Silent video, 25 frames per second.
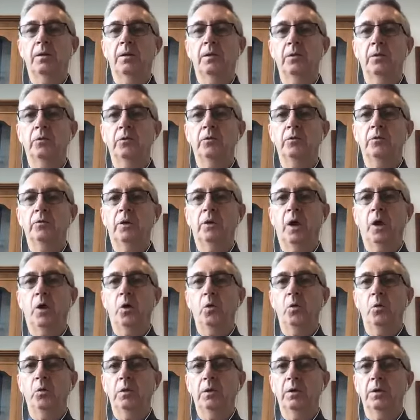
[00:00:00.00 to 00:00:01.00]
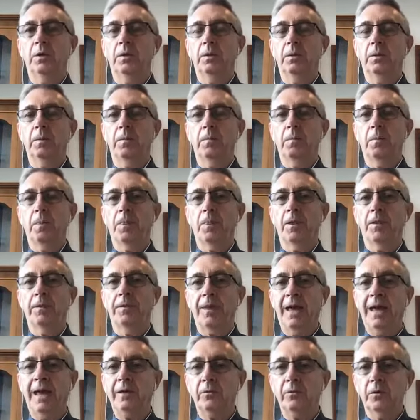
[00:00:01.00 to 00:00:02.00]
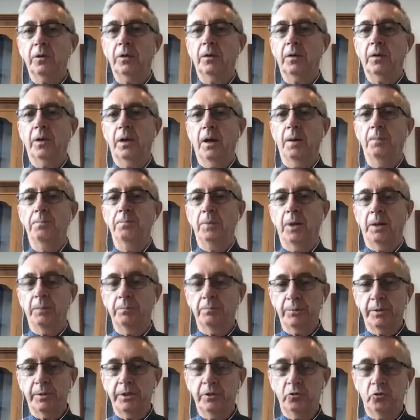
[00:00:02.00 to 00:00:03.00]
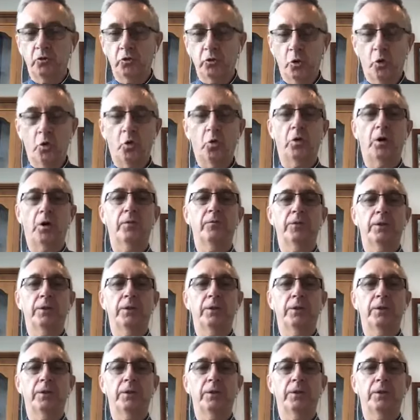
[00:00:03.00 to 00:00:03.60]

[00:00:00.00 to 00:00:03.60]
So that I'm pretty sure of.